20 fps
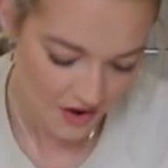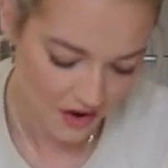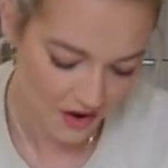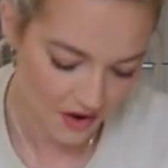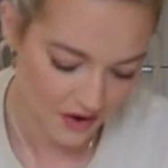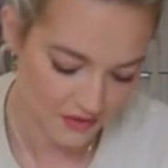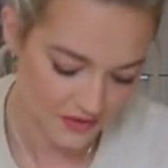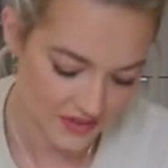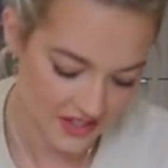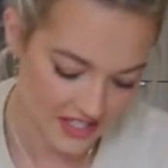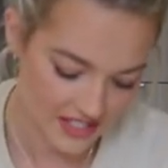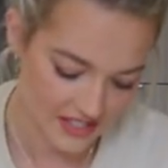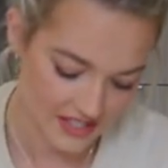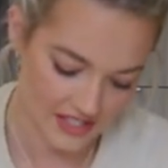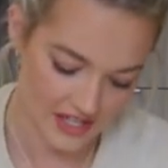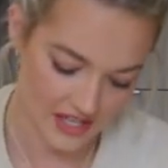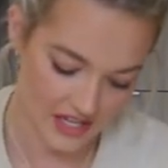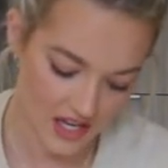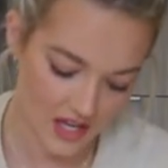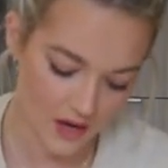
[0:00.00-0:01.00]
of
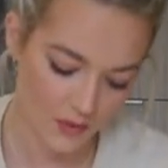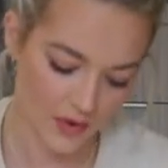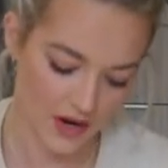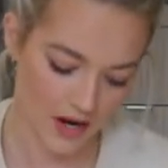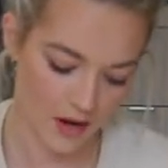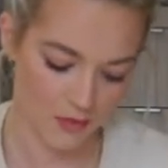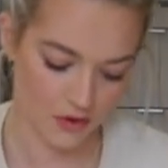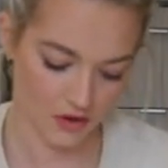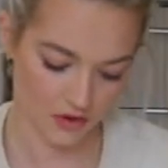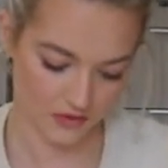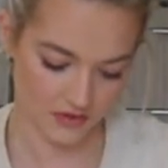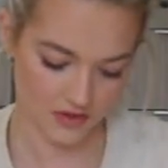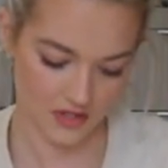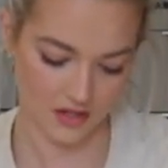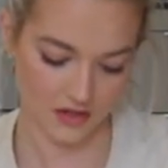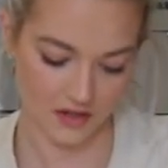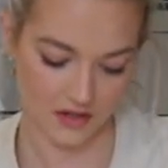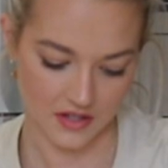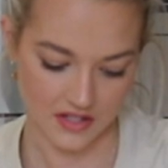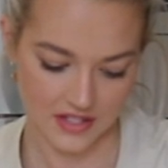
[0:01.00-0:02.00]
this year when I moved
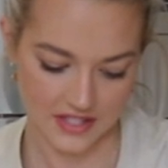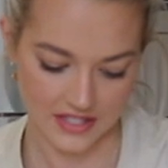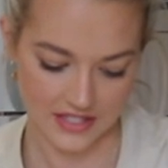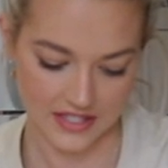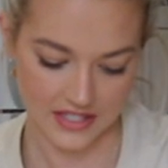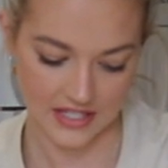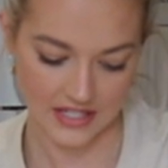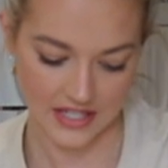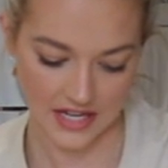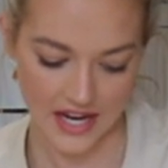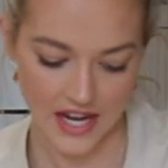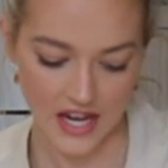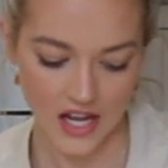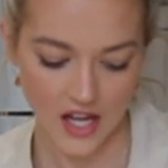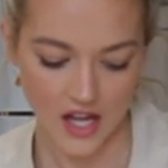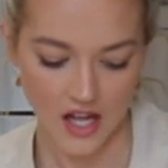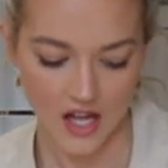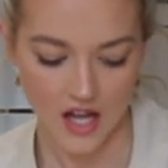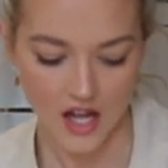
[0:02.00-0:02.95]
to Sydney.